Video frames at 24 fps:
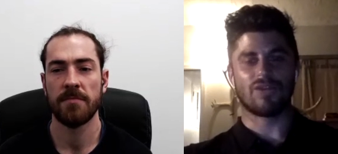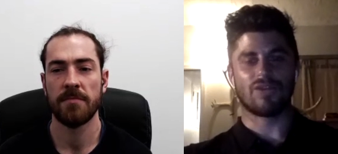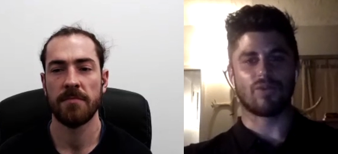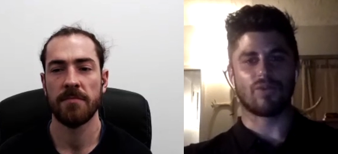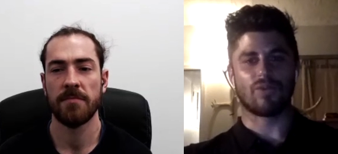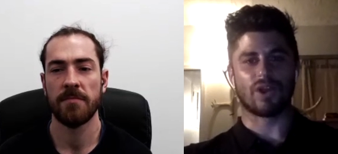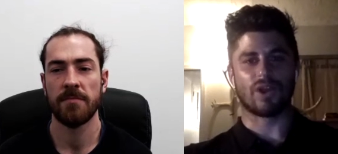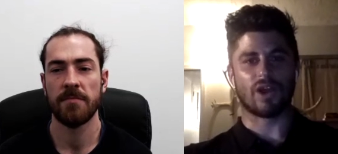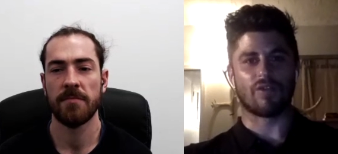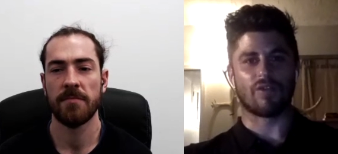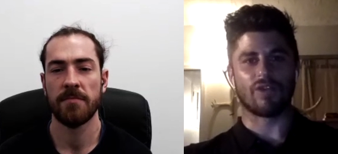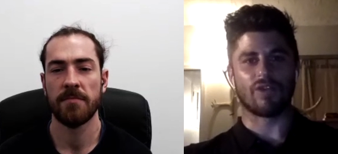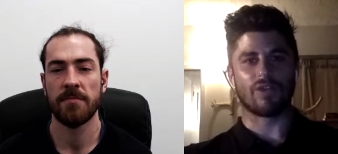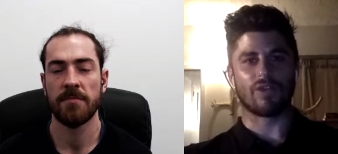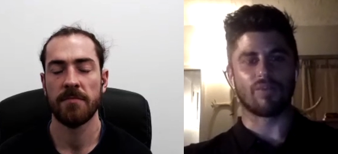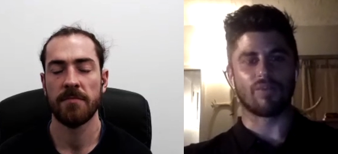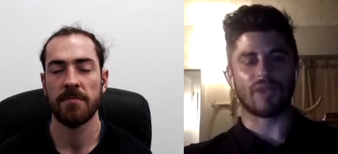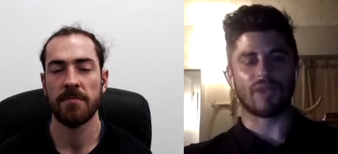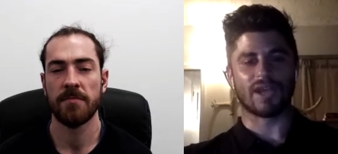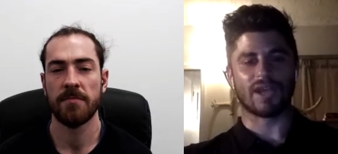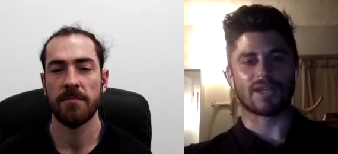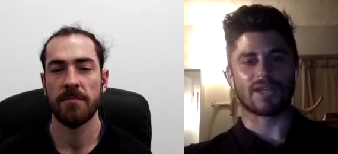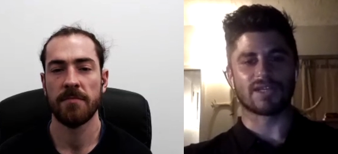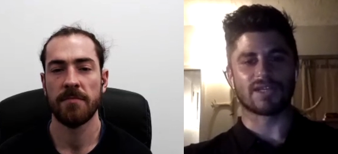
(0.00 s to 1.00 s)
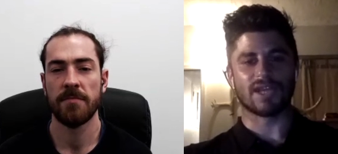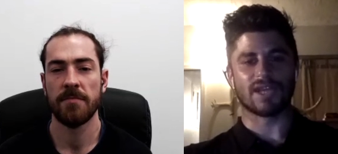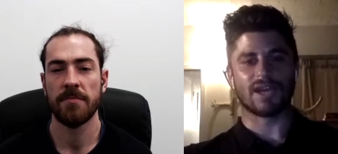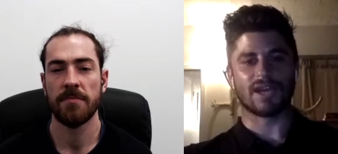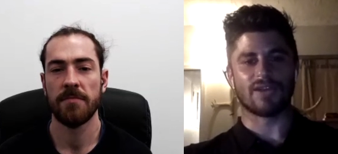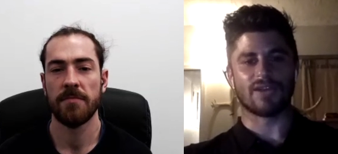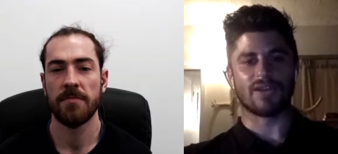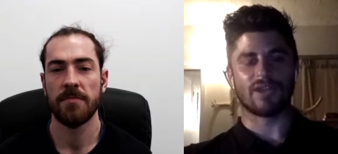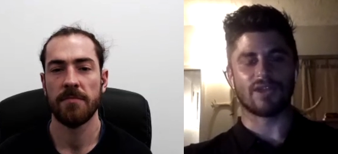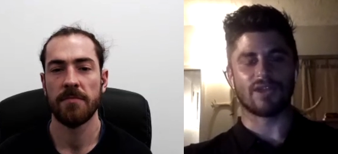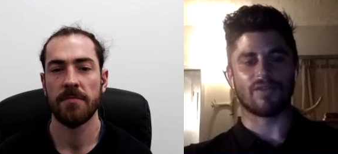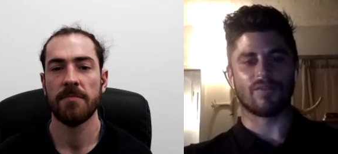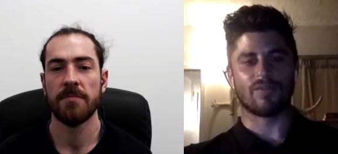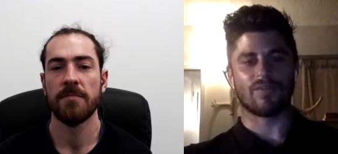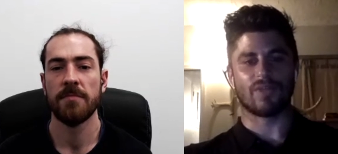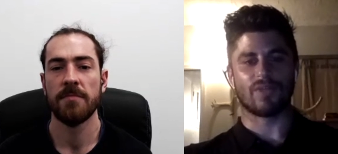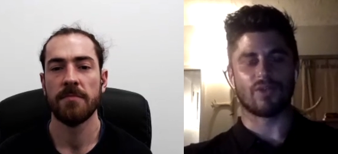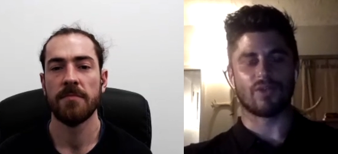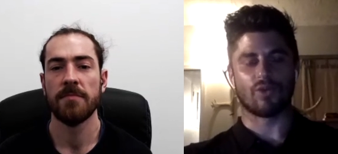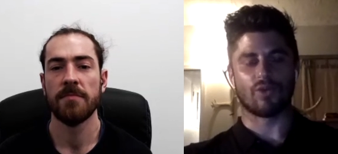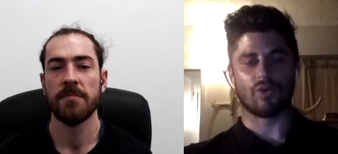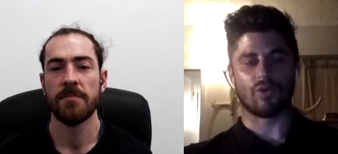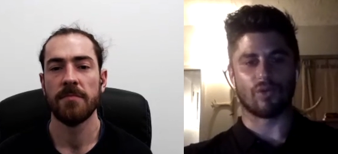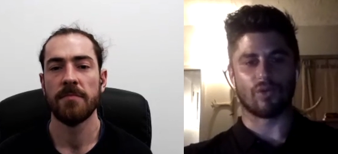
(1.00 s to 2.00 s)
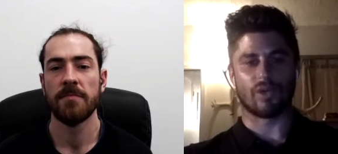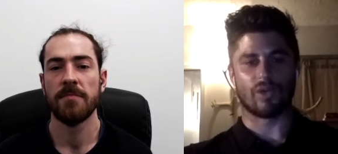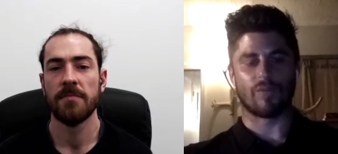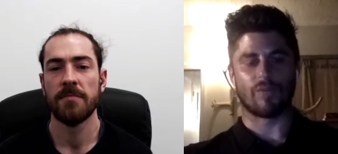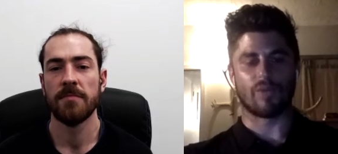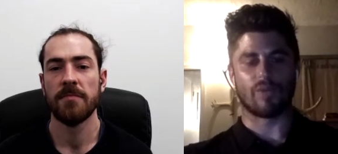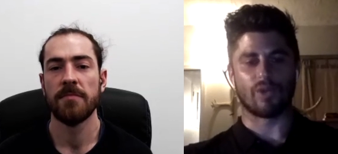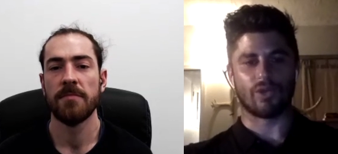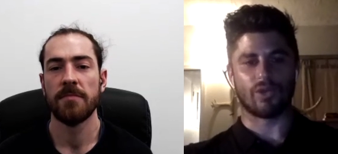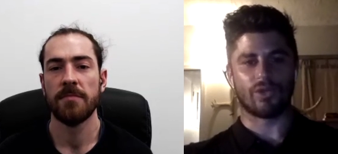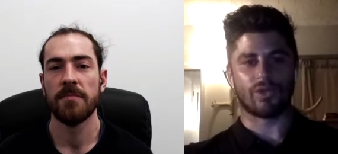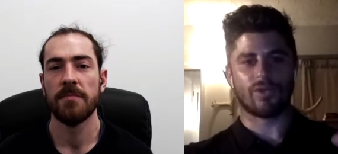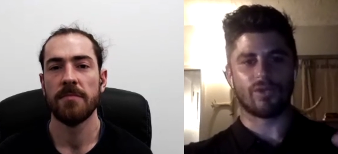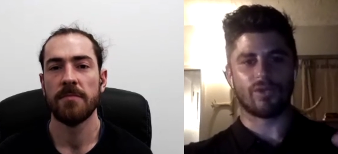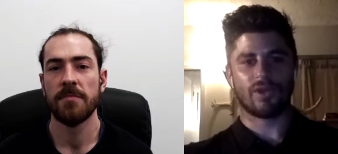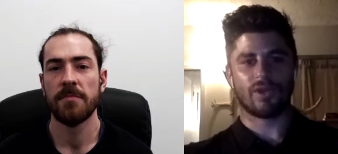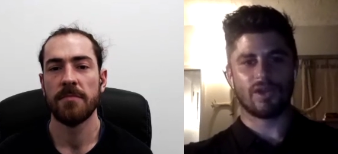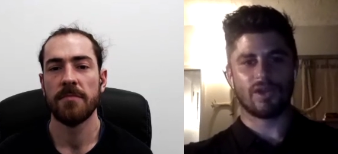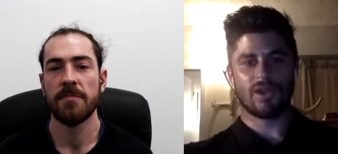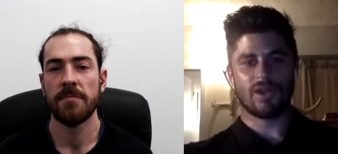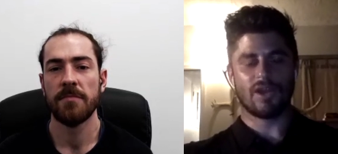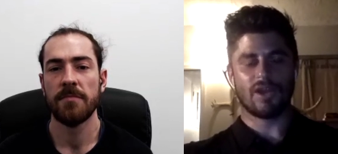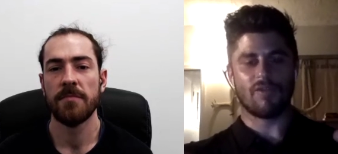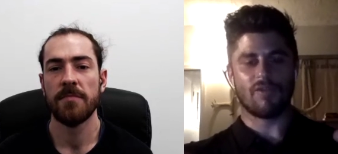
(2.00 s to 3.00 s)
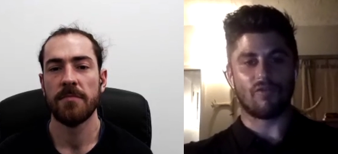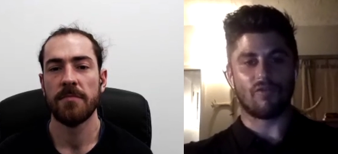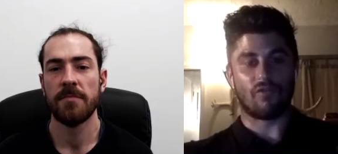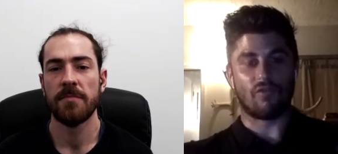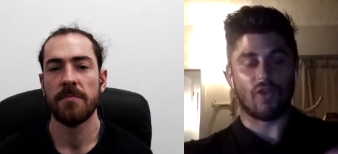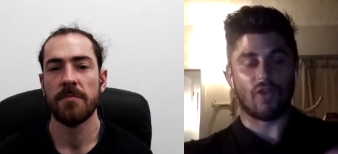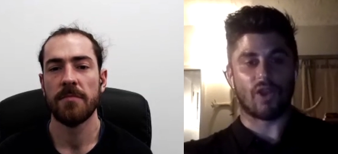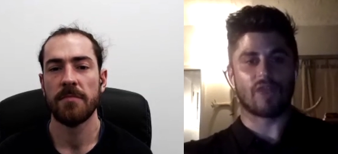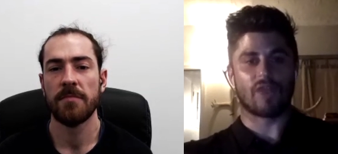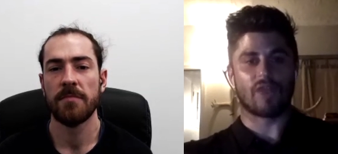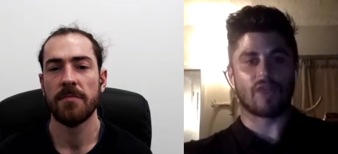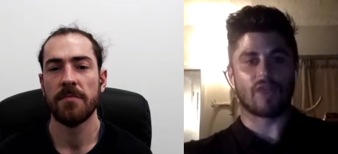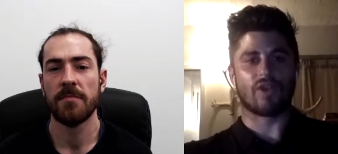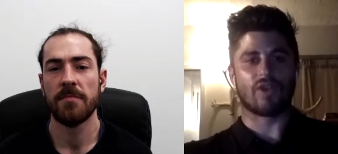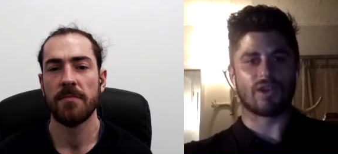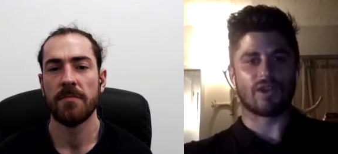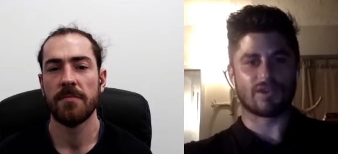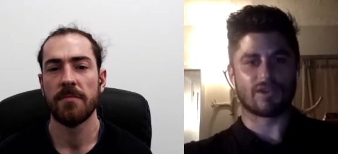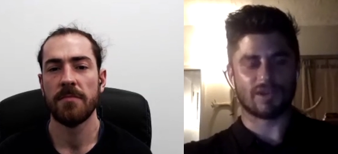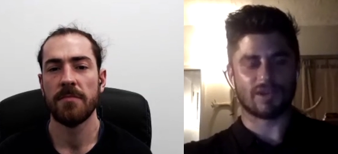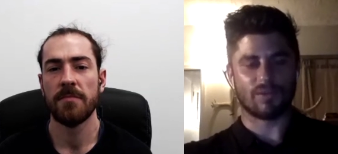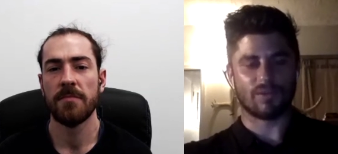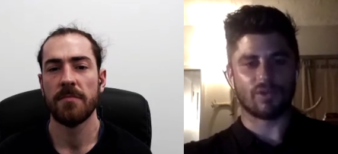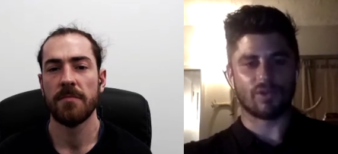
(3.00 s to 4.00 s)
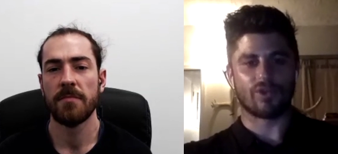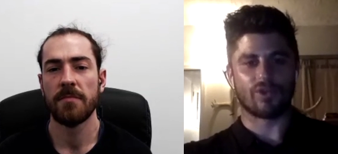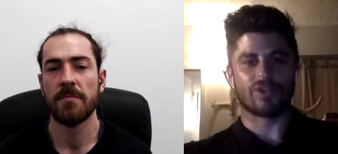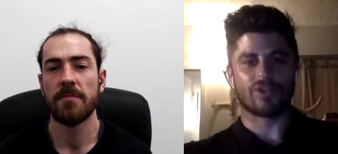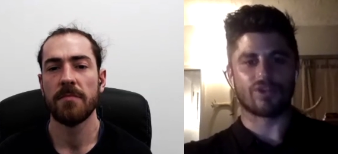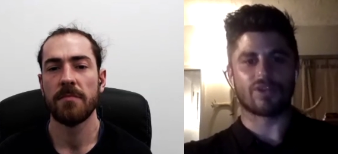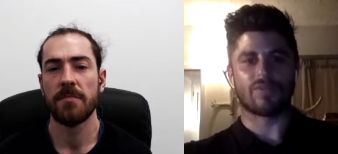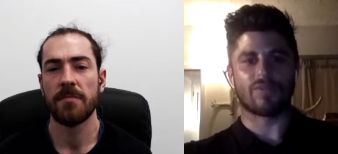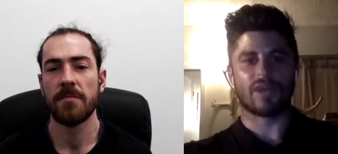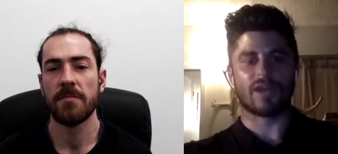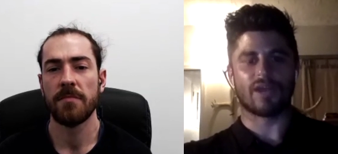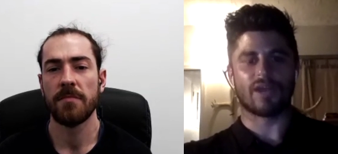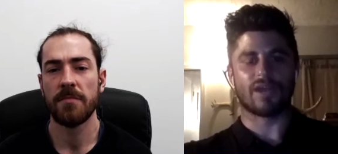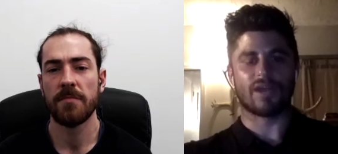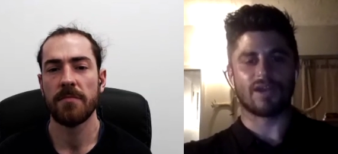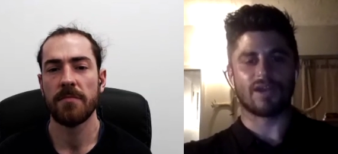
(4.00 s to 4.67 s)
Speaker 1: when I really break it down, they're, they're all, they're both very, very similar. It's about